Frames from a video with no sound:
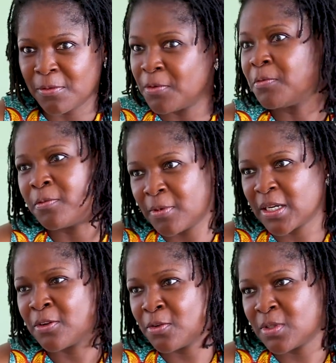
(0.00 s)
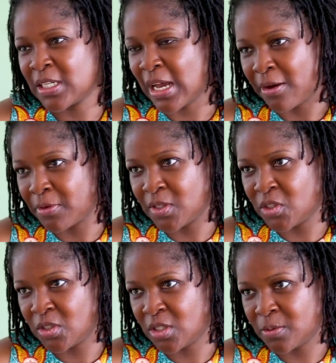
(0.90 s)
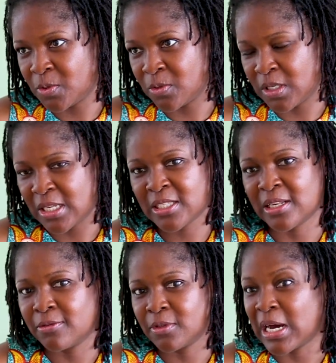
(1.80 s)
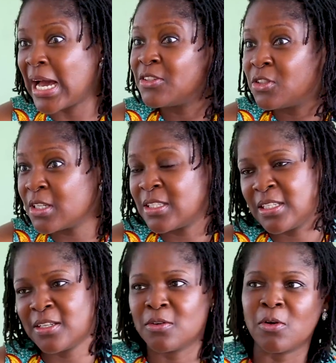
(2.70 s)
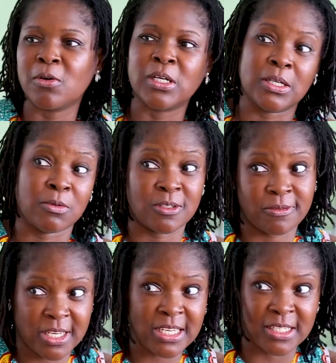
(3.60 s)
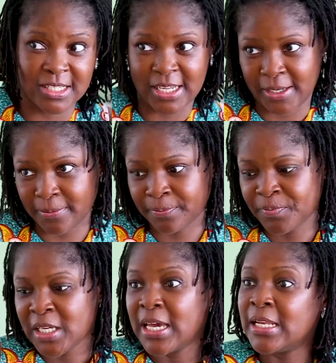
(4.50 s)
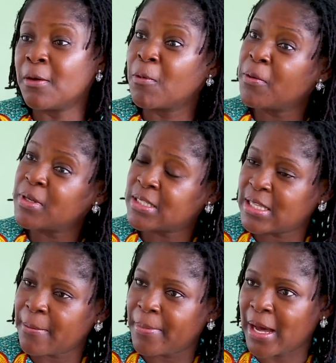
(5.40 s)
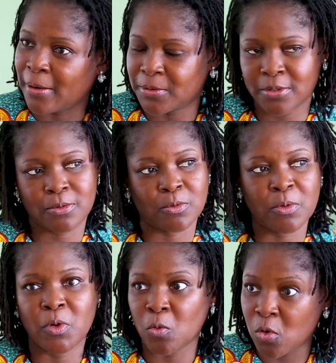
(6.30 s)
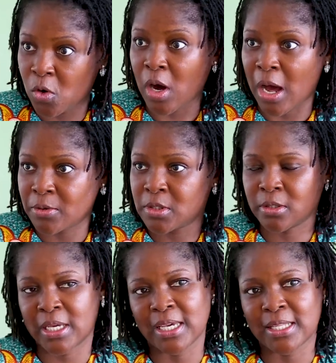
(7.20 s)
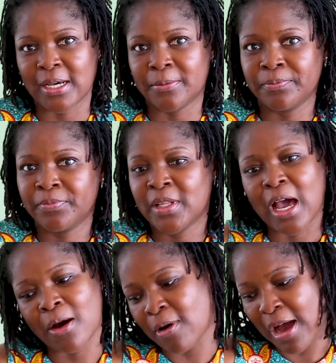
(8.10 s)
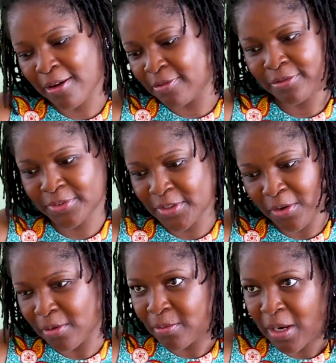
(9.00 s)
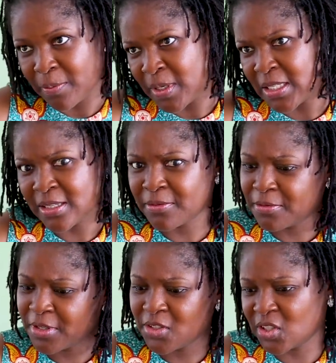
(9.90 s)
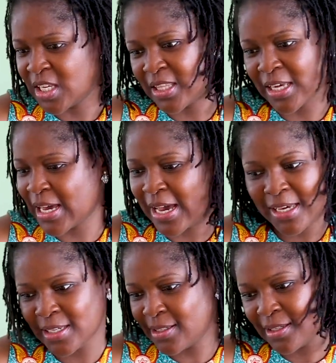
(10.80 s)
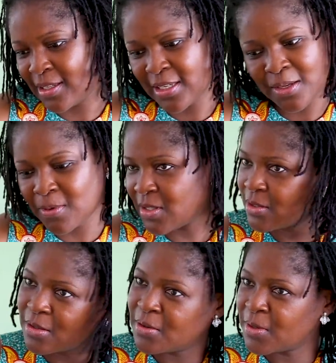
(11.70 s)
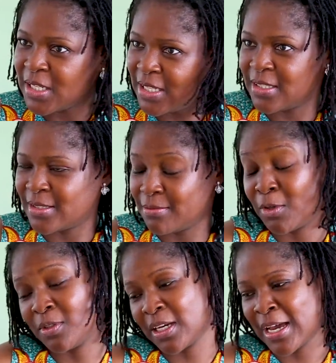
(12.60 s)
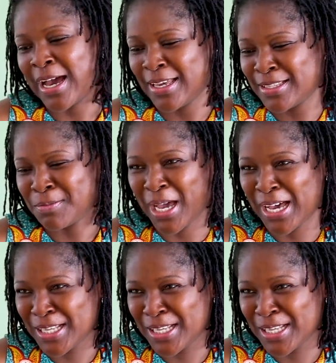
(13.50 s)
we were going to take our relationship to a next level. I just didn't know he was vegan then. Mm. And then when we step out, when we go out together, I'll have, you know, my meat and fish, and the guy, he wasn't going to eat. The guy is my